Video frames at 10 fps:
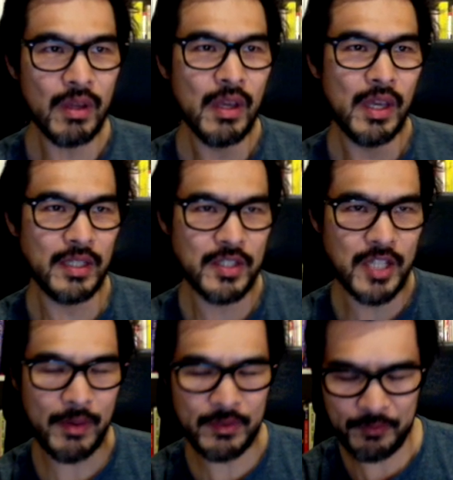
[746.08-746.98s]
in these
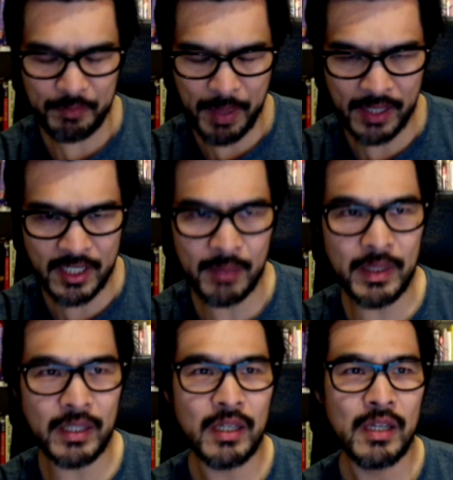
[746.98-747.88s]
times of
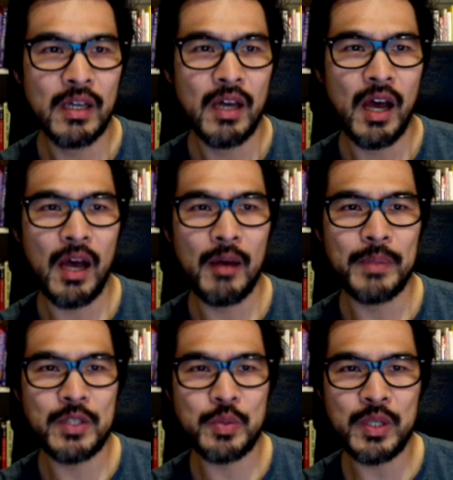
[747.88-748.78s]
pandemic,
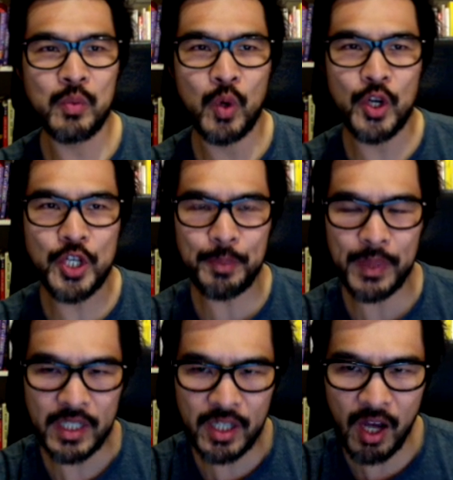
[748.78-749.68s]
between
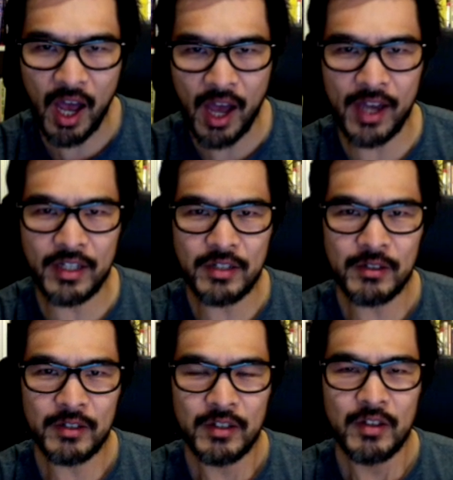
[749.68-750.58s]
worshiping God
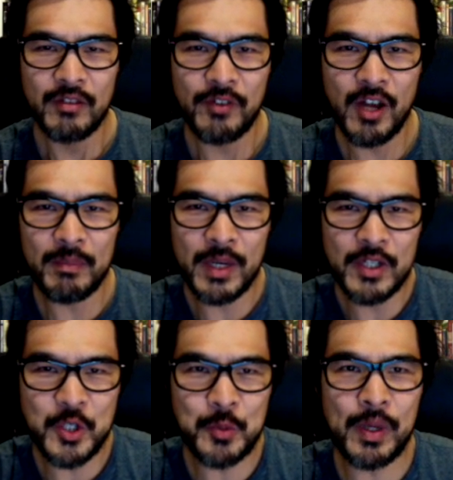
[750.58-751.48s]
from a
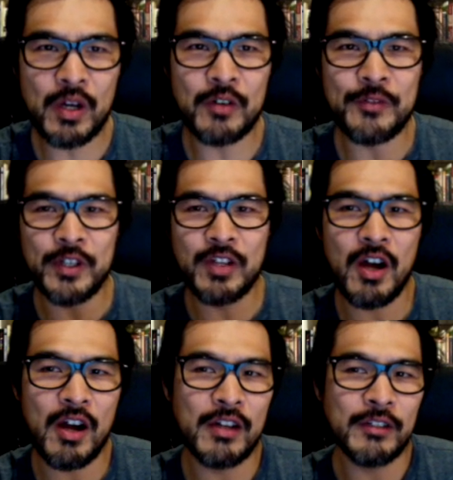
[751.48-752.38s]
spirit-filled
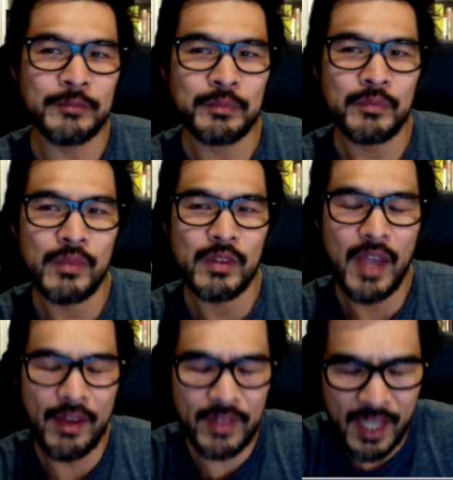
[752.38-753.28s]
heart,
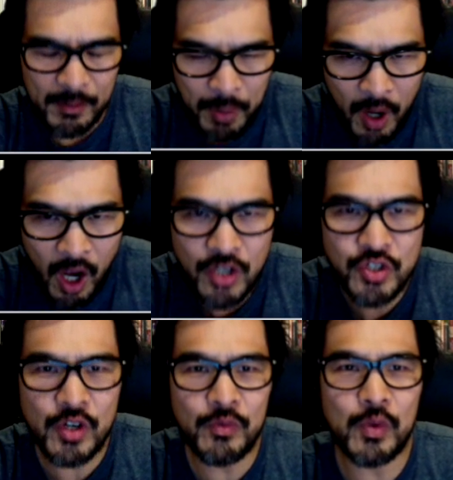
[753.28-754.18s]
having that
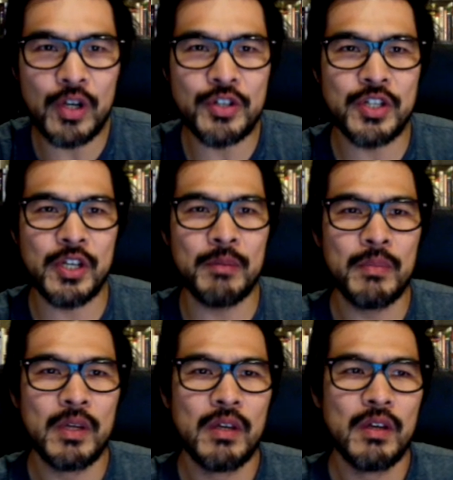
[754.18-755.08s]
posture of worship,
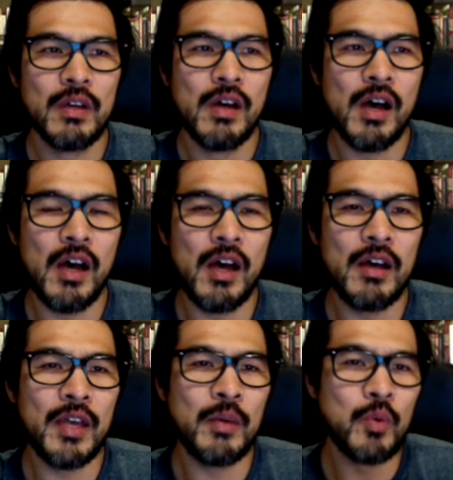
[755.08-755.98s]

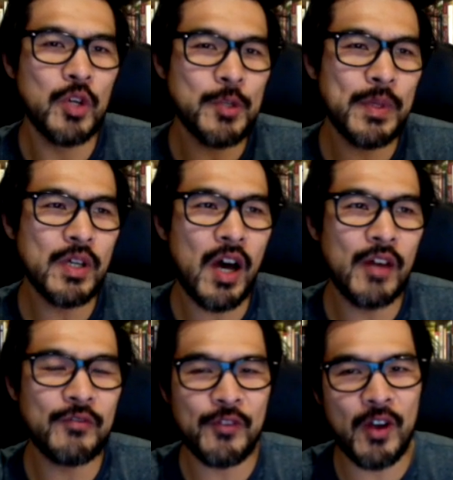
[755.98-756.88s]
and worshiping
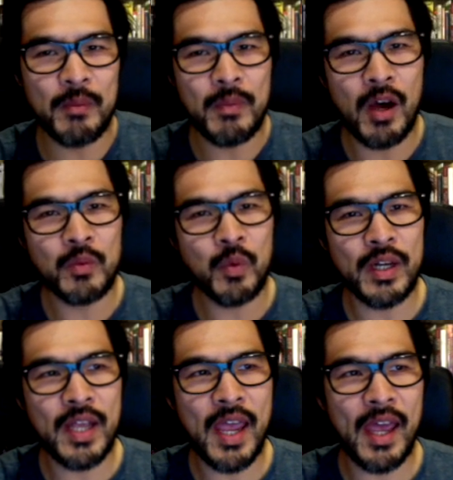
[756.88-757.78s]
God from, on
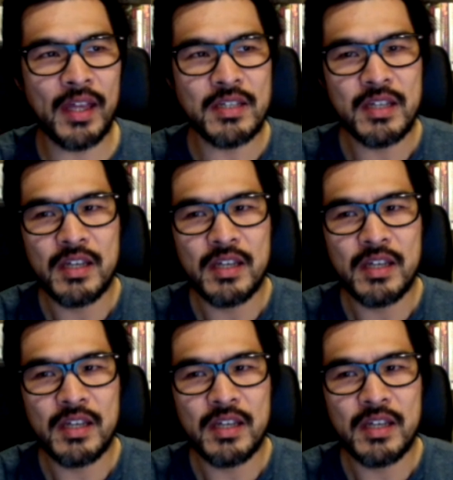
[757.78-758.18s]
one hand,